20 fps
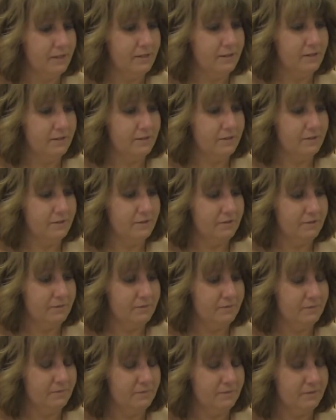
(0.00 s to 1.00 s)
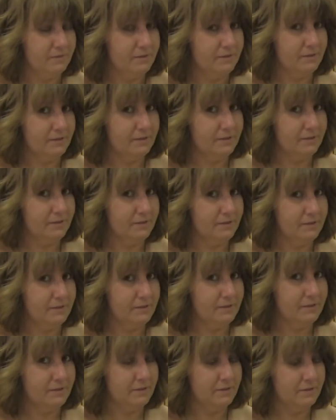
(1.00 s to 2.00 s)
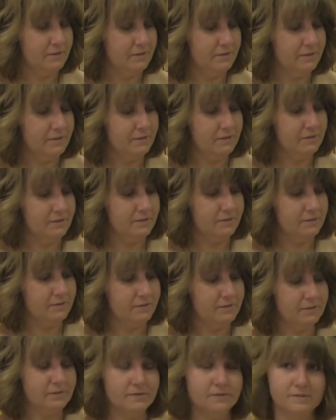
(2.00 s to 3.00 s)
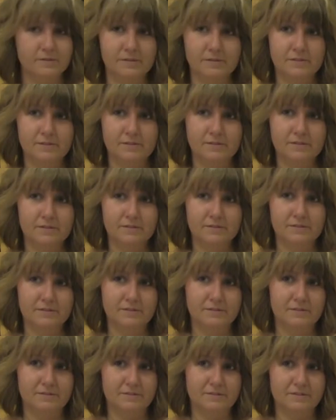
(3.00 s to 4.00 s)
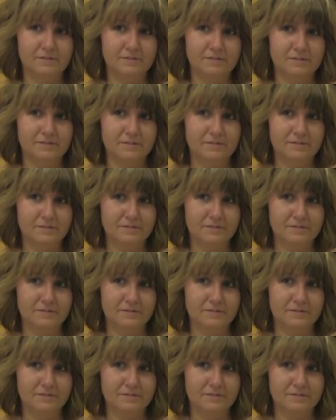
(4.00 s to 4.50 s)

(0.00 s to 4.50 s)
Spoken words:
(not speaking)